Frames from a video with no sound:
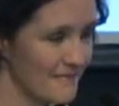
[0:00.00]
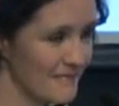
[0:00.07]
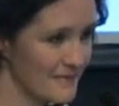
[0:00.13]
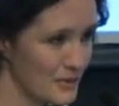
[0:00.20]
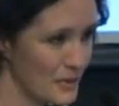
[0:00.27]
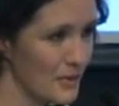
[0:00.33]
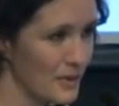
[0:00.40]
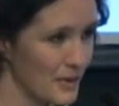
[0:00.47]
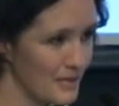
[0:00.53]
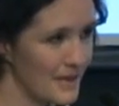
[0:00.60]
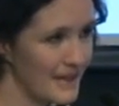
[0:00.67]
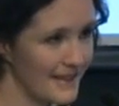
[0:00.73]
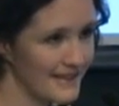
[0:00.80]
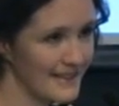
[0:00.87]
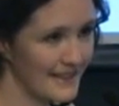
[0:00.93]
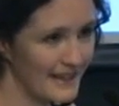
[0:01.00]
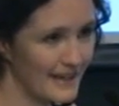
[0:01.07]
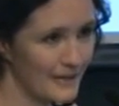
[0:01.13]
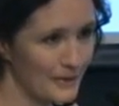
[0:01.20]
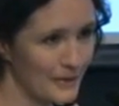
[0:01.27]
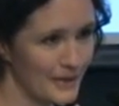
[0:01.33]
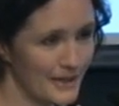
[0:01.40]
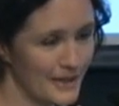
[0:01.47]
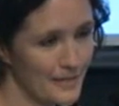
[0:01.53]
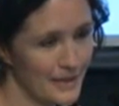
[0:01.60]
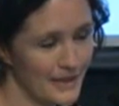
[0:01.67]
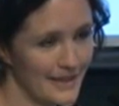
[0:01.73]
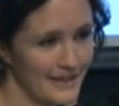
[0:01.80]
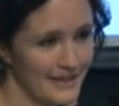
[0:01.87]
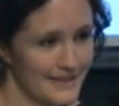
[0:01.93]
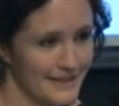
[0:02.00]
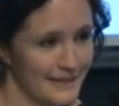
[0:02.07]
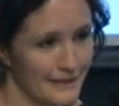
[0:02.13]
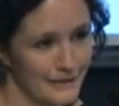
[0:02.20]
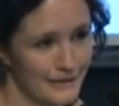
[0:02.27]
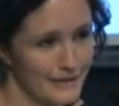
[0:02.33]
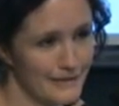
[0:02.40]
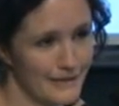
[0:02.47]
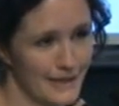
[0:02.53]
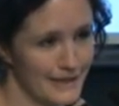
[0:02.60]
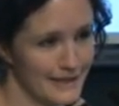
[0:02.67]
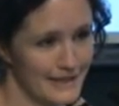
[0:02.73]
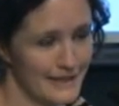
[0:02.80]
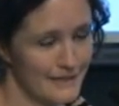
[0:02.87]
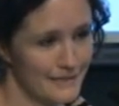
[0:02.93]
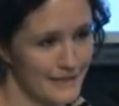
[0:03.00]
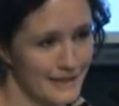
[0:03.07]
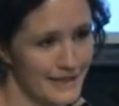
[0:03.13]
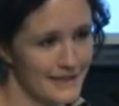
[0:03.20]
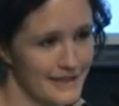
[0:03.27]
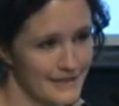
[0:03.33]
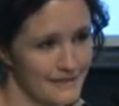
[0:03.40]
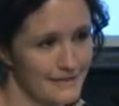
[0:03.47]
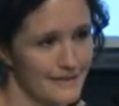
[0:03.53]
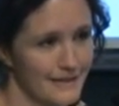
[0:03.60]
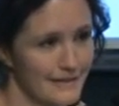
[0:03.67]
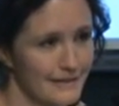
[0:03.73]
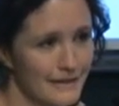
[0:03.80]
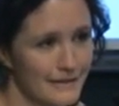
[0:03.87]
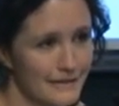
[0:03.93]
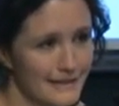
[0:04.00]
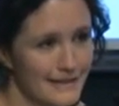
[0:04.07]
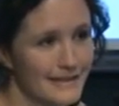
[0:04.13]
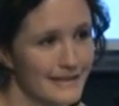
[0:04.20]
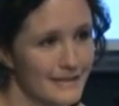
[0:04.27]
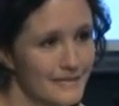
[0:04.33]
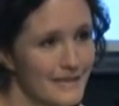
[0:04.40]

talk about the artwork but actually kind of act out what they saw going on in them,